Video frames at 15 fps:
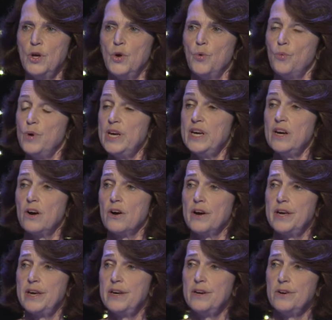"We are
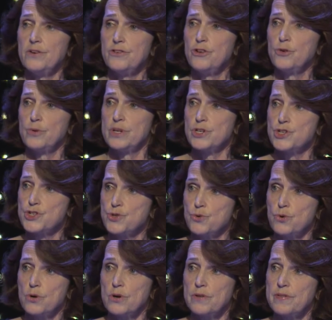here to
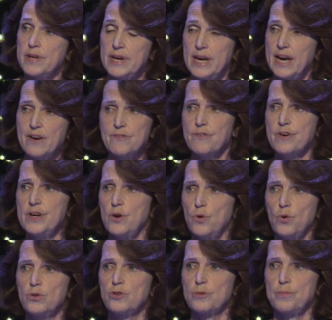ensure that every
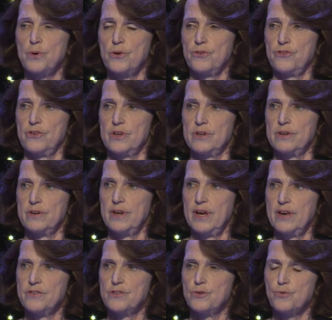older person
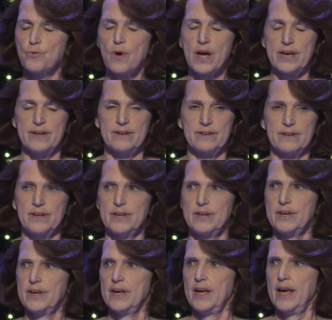has the right
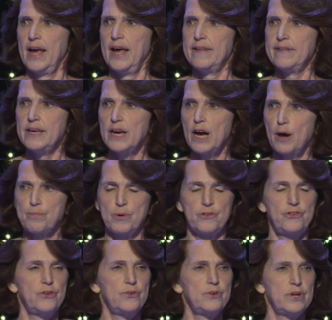and the
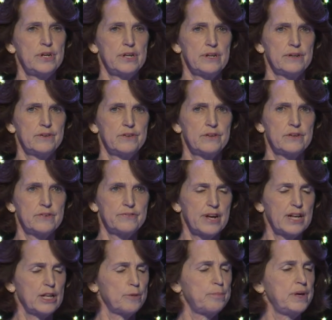opportunity to
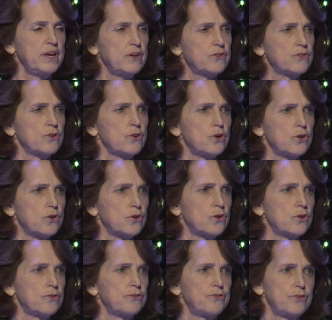develop his or
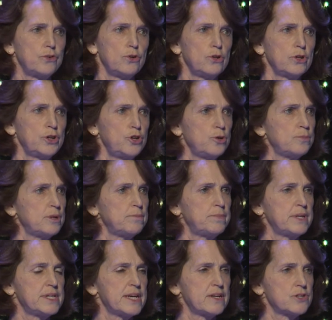her full human
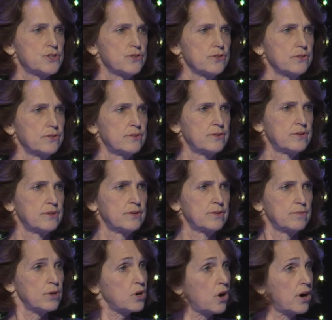potential,
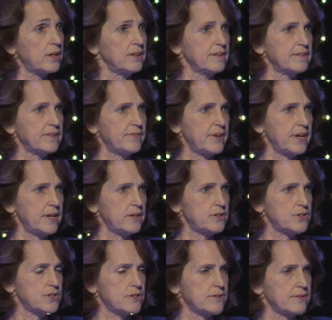regardless of
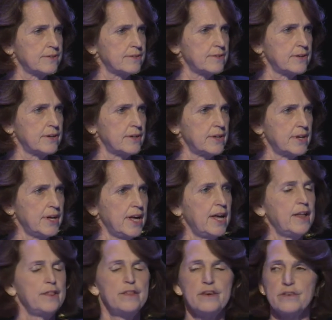age."
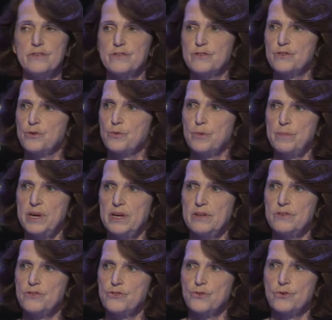This
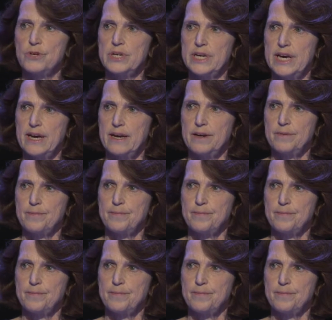remains true today.